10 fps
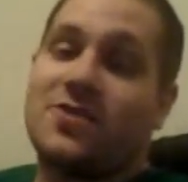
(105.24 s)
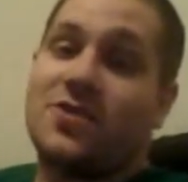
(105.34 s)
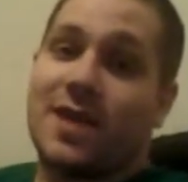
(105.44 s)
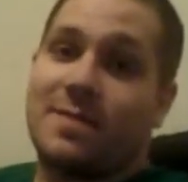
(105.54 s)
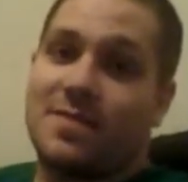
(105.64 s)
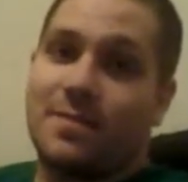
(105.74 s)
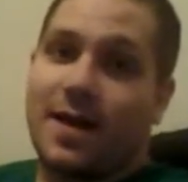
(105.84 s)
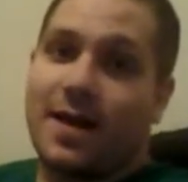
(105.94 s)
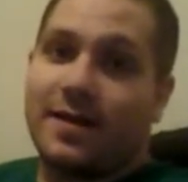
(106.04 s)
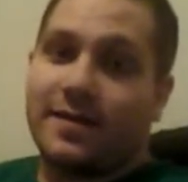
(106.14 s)
James
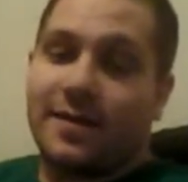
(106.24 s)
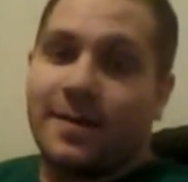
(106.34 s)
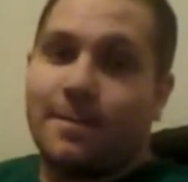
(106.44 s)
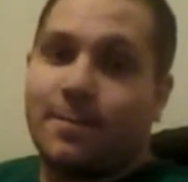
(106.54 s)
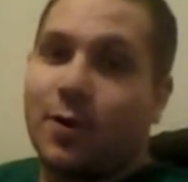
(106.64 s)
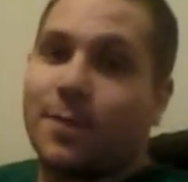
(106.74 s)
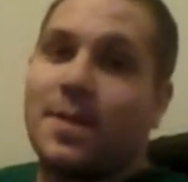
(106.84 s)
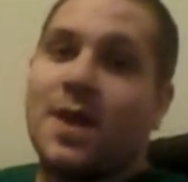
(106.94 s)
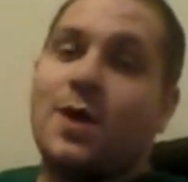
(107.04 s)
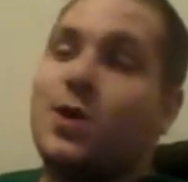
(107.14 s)
Bond. Look,
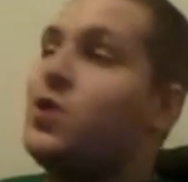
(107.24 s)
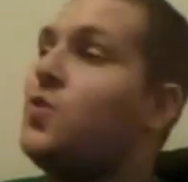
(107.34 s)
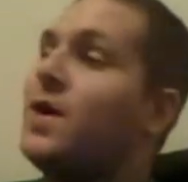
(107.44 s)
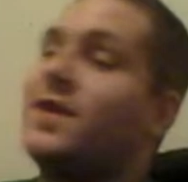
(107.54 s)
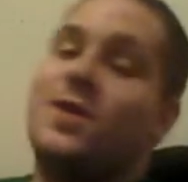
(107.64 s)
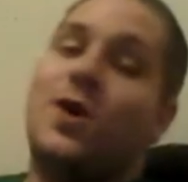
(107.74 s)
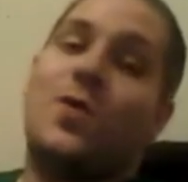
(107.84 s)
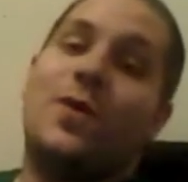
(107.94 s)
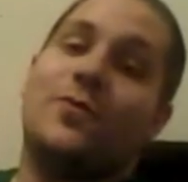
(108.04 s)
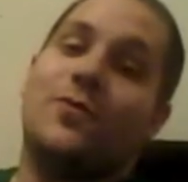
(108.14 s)
you want to know
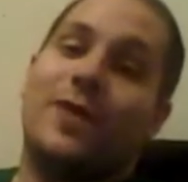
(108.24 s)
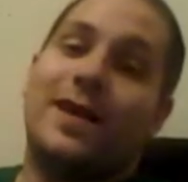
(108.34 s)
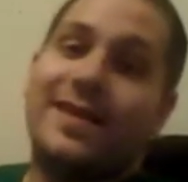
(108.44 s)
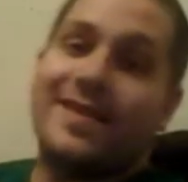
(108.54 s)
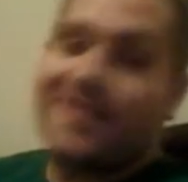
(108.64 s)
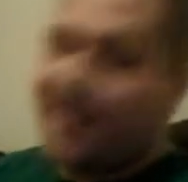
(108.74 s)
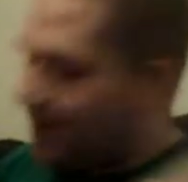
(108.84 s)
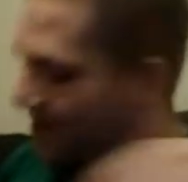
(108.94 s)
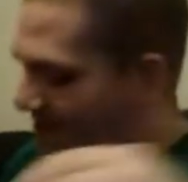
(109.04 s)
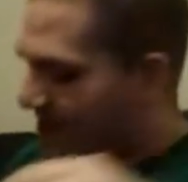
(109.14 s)
what really
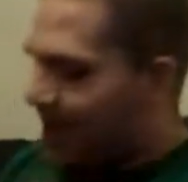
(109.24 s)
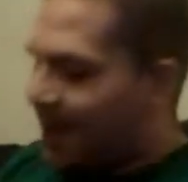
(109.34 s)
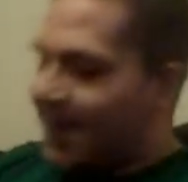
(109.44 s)
sucks?